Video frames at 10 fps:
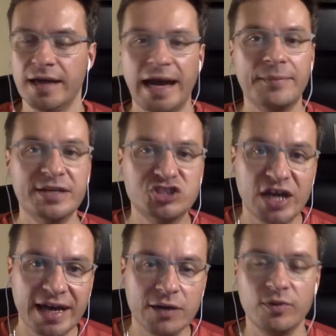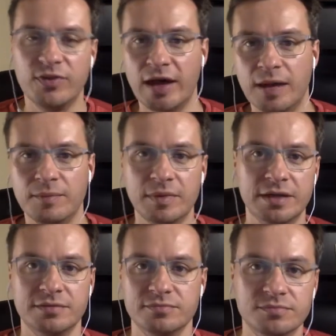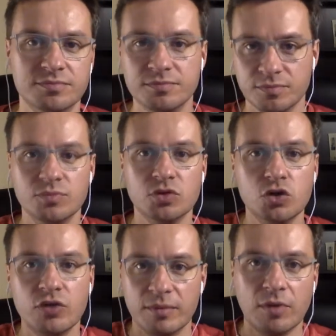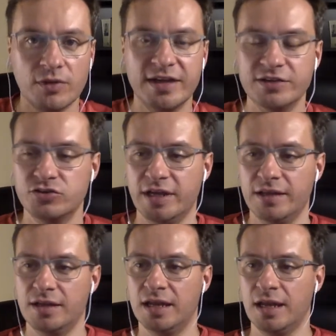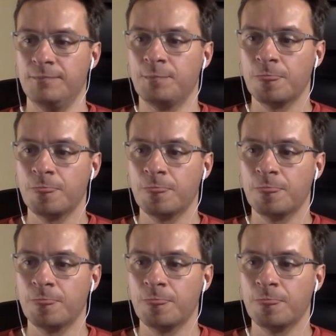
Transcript: had been chatting with them and knew them on the internet, let's say.